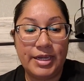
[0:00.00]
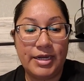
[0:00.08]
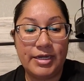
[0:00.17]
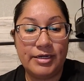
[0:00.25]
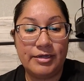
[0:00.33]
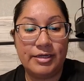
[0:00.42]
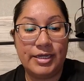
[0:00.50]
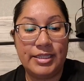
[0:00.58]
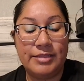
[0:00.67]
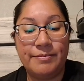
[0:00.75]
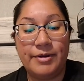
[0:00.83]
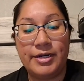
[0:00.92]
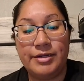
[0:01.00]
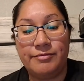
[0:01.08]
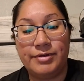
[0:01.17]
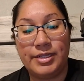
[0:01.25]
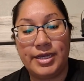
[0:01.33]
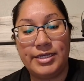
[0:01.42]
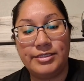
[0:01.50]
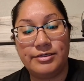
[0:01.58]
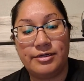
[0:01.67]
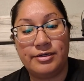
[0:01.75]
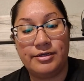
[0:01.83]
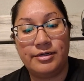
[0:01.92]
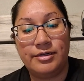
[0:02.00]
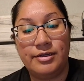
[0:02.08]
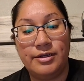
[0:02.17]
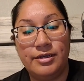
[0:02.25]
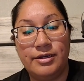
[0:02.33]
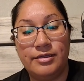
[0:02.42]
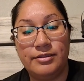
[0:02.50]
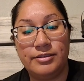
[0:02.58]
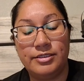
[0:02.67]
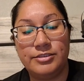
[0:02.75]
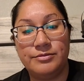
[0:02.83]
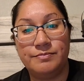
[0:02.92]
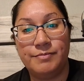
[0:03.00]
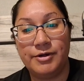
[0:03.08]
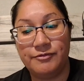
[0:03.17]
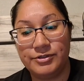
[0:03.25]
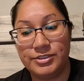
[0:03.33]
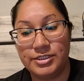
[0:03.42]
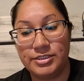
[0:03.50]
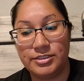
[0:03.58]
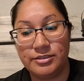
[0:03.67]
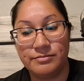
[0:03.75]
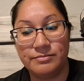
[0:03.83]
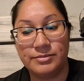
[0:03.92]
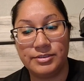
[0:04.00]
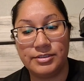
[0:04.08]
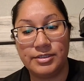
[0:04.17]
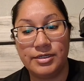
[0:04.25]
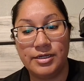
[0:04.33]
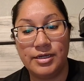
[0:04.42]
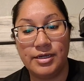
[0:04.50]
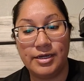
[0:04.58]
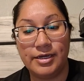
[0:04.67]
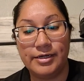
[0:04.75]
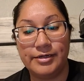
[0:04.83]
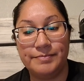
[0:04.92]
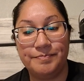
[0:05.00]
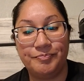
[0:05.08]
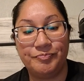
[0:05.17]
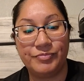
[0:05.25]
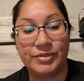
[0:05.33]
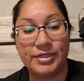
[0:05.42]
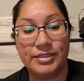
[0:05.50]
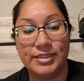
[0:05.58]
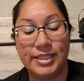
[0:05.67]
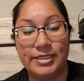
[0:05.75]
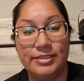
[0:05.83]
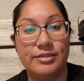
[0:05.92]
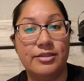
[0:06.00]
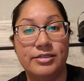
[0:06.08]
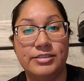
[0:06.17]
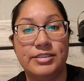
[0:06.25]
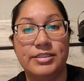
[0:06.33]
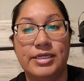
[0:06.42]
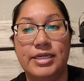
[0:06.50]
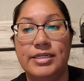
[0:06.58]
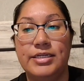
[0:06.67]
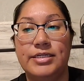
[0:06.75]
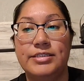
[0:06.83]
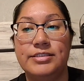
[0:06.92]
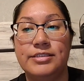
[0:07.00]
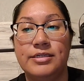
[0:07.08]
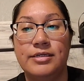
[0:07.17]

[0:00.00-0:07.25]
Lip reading: And the body relies on these buffer systems um, like the lungs and the kidneys.